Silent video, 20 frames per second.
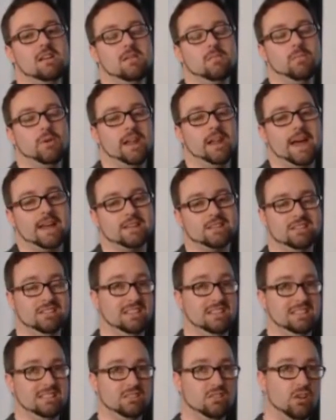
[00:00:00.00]
but actually
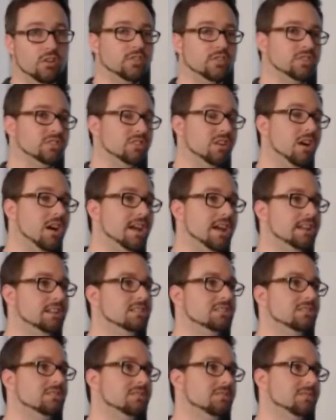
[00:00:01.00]
it's not
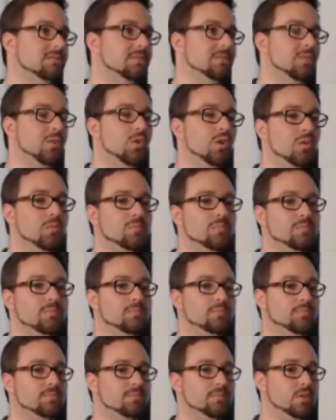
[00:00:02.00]
designed for
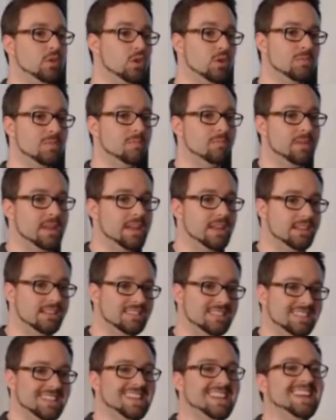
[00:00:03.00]
human
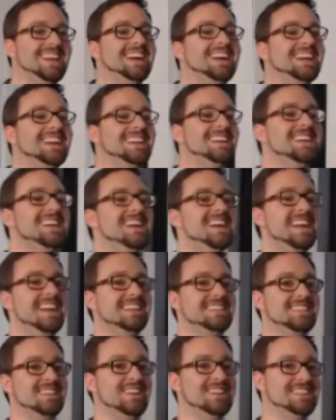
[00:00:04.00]
beings.
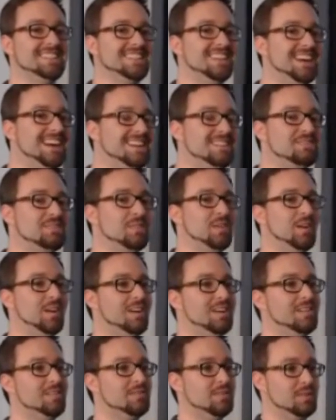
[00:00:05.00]
It's not designed
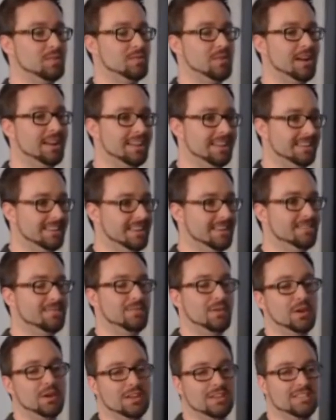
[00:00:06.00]
for regular
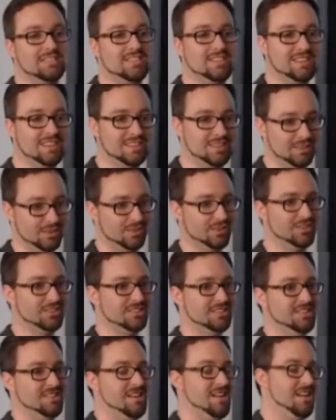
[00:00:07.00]
folk to
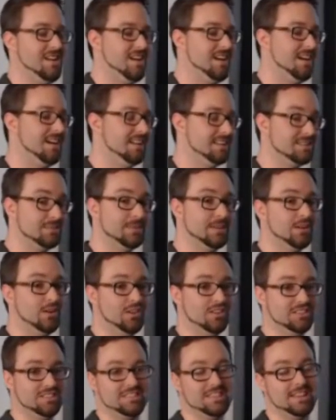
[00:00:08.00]
use, to be
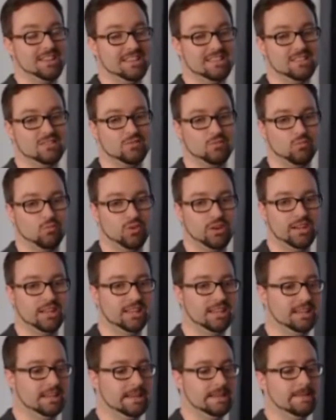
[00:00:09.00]
honest. Like, it's
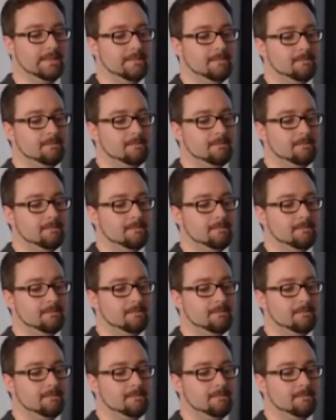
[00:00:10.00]
really,